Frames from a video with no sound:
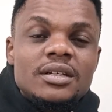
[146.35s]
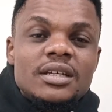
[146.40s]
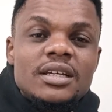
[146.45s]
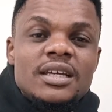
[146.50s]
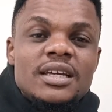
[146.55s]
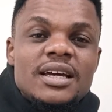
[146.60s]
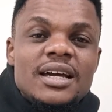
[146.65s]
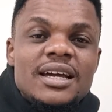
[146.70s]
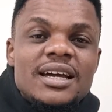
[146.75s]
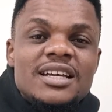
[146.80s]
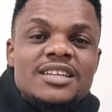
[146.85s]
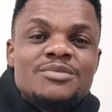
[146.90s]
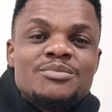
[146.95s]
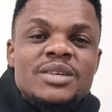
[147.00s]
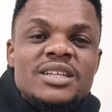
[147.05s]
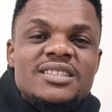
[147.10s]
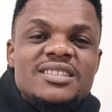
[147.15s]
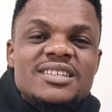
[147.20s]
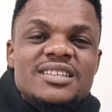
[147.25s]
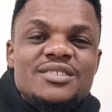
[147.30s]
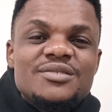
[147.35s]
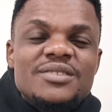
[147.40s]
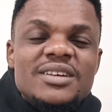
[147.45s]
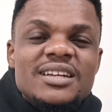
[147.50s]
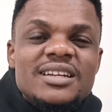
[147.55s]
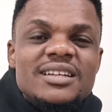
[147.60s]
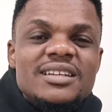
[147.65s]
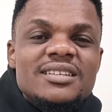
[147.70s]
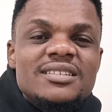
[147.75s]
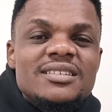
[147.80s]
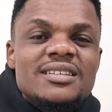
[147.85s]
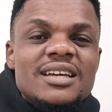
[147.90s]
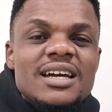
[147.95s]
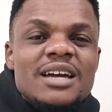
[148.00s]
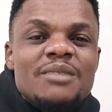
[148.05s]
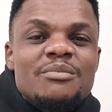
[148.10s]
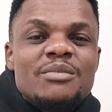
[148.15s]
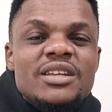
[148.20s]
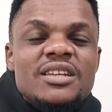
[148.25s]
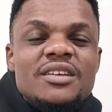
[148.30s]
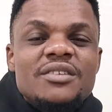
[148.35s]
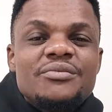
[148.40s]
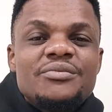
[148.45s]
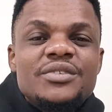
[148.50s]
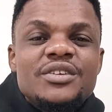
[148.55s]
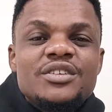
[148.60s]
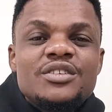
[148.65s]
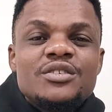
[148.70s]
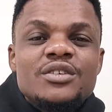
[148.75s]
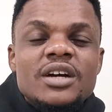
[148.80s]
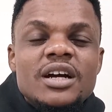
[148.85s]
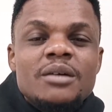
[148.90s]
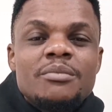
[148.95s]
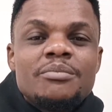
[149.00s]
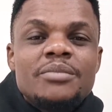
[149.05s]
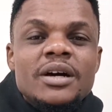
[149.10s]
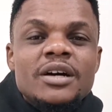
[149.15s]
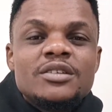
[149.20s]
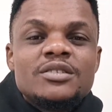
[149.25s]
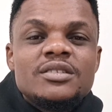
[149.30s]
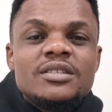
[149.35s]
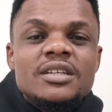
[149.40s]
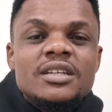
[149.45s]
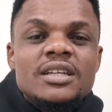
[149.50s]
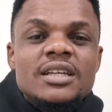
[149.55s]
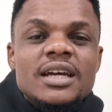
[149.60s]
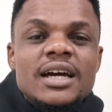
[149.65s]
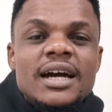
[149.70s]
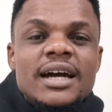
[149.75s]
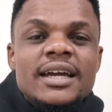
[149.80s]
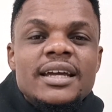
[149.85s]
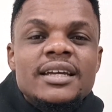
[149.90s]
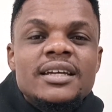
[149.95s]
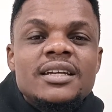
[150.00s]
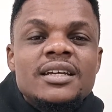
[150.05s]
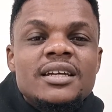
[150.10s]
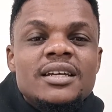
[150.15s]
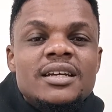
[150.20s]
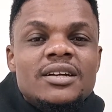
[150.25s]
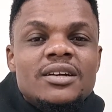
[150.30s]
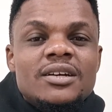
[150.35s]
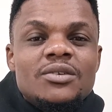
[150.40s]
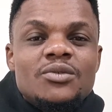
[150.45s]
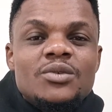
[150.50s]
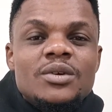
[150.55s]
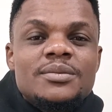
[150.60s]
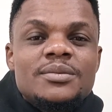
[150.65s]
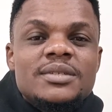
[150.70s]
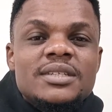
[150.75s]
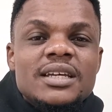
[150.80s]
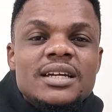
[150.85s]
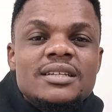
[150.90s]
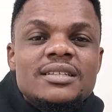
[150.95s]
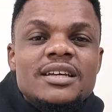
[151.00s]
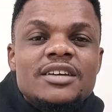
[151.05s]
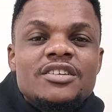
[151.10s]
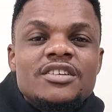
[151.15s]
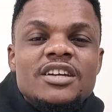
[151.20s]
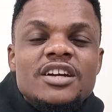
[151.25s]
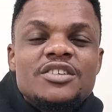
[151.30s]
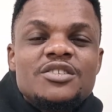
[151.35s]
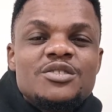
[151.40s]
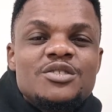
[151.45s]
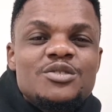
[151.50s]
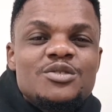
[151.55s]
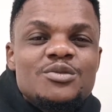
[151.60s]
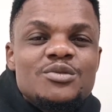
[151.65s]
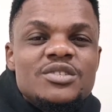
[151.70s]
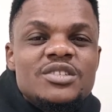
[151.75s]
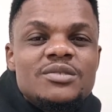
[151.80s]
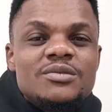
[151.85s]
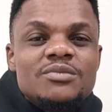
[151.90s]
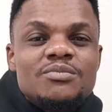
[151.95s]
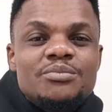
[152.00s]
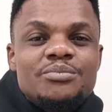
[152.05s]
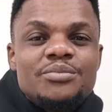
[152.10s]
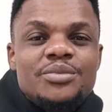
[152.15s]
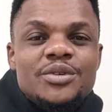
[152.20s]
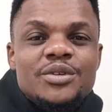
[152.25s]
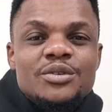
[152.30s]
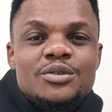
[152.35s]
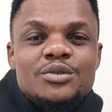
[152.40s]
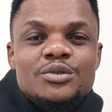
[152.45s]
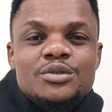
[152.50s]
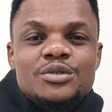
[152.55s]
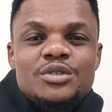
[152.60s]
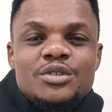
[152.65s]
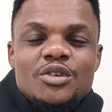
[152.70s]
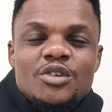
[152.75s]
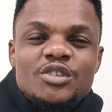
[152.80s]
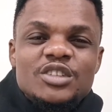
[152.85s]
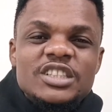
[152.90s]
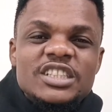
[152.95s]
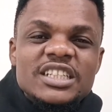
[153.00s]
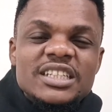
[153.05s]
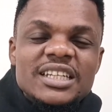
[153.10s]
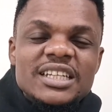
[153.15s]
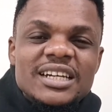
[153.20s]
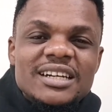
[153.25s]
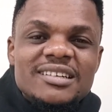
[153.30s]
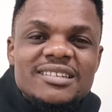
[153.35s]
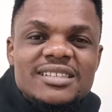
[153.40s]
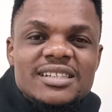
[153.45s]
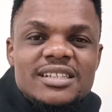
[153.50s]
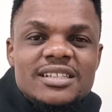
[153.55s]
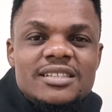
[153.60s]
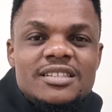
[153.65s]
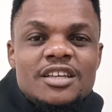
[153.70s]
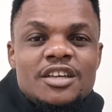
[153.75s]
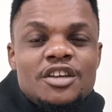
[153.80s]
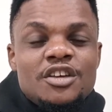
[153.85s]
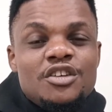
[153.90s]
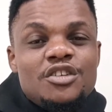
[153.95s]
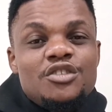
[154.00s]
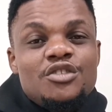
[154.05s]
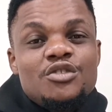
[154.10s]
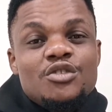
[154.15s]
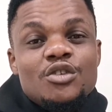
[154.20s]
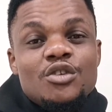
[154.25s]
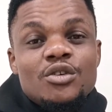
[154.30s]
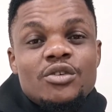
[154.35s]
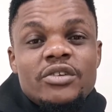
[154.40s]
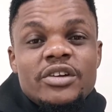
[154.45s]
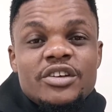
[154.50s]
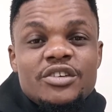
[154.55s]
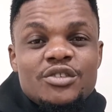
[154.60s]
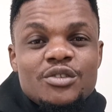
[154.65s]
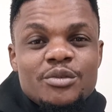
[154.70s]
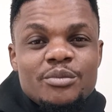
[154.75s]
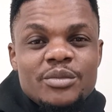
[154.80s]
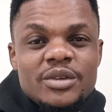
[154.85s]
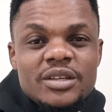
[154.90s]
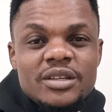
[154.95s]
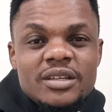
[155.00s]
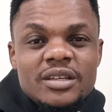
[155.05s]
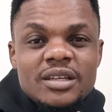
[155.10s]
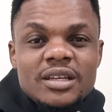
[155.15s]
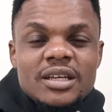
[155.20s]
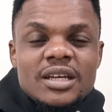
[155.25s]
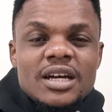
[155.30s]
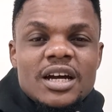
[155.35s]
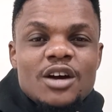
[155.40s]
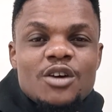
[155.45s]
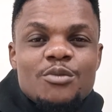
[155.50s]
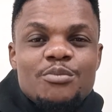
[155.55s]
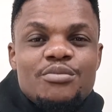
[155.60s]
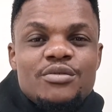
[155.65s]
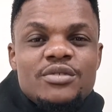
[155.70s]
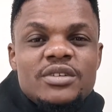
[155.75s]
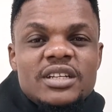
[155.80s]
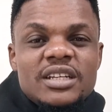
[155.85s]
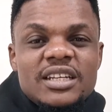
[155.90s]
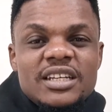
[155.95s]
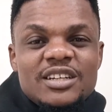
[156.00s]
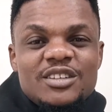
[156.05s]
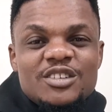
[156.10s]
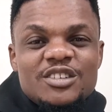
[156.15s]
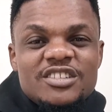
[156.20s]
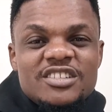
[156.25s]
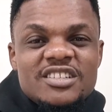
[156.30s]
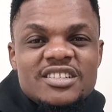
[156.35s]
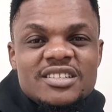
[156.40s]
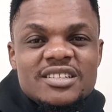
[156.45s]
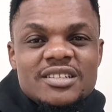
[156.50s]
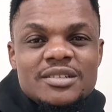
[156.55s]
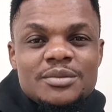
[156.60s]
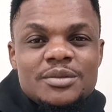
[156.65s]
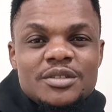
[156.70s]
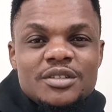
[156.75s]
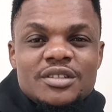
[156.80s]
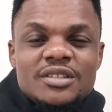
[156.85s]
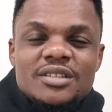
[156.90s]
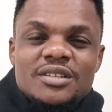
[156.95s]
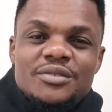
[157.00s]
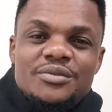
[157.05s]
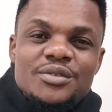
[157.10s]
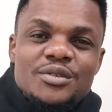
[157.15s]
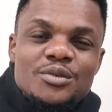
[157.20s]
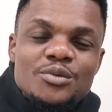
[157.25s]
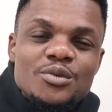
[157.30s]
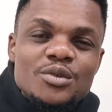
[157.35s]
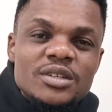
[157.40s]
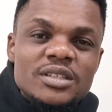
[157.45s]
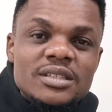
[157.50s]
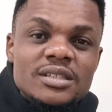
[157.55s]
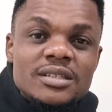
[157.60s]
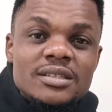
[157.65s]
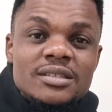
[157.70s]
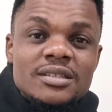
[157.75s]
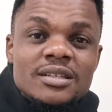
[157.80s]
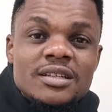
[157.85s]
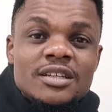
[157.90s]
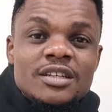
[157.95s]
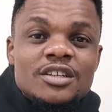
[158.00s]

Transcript: AI has made things very easy. I made a video about AI websites that you can use to build or generate your resume. I'll put the link on description if you want it.